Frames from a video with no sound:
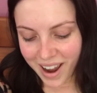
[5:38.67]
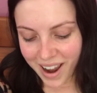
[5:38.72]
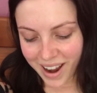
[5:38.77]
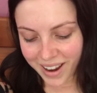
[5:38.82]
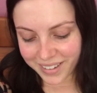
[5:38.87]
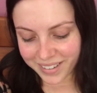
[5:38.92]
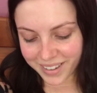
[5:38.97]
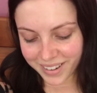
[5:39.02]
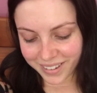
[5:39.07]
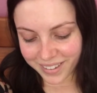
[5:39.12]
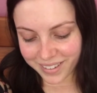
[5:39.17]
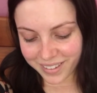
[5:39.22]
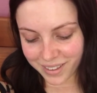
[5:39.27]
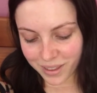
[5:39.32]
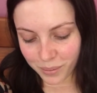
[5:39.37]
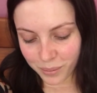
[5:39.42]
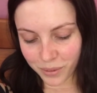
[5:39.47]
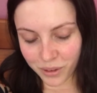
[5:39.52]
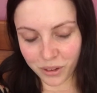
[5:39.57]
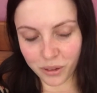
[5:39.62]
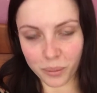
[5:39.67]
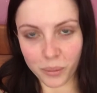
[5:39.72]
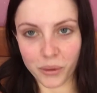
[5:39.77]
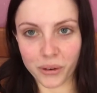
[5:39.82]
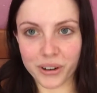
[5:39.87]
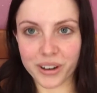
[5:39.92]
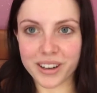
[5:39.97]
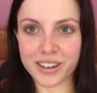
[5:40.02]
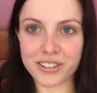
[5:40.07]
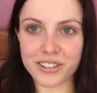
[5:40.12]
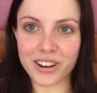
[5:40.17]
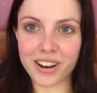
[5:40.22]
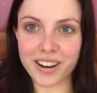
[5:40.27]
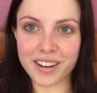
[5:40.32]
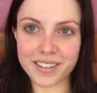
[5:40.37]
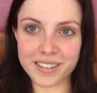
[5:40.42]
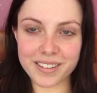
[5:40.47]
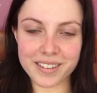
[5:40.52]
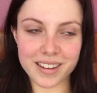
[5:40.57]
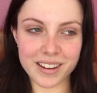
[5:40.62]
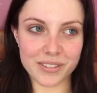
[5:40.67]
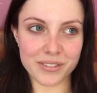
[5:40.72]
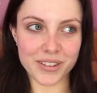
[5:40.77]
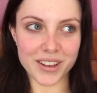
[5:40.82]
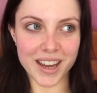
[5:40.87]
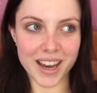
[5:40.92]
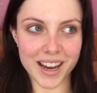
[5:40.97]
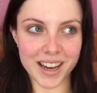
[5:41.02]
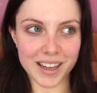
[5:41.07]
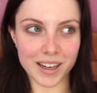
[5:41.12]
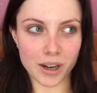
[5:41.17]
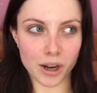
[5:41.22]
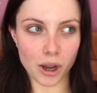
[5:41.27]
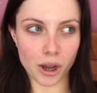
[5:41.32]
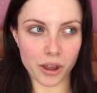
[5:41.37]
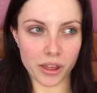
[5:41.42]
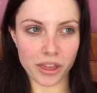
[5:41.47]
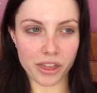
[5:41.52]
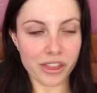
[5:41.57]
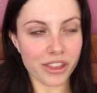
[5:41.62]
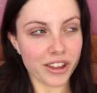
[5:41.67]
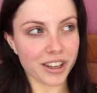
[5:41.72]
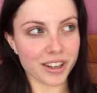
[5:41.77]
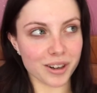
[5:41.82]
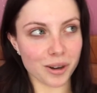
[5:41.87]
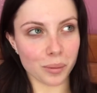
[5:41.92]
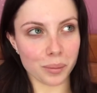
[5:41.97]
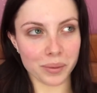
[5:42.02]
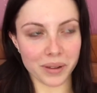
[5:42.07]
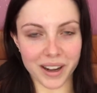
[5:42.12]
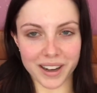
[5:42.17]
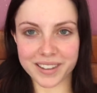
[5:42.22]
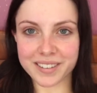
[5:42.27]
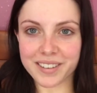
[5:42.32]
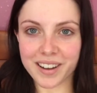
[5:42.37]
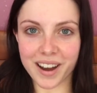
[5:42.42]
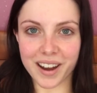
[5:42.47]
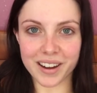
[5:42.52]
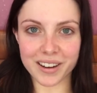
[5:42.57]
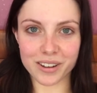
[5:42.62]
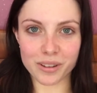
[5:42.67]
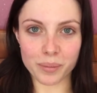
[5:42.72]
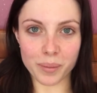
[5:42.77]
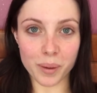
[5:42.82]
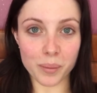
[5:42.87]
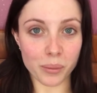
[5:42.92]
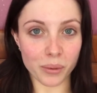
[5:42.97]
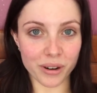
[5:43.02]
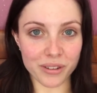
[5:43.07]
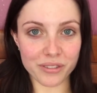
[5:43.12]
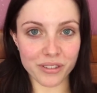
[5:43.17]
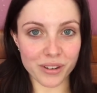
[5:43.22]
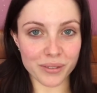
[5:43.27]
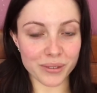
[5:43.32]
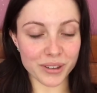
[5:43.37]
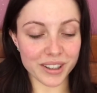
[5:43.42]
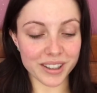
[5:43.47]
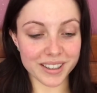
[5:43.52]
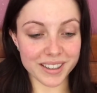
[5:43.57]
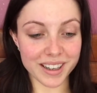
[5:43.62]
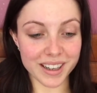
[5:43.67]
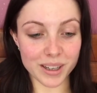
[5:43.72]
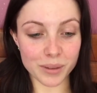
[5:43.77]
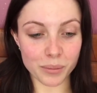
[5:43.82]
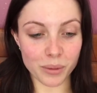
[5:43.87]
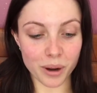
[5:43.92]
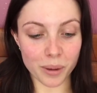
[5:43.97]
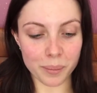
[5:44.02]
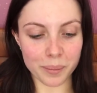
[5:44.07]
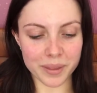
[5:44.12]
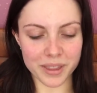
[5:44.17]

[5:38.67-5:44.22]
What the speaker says: I texted him this morning to ask if he had a thin black tie because my boyfriend really needed one,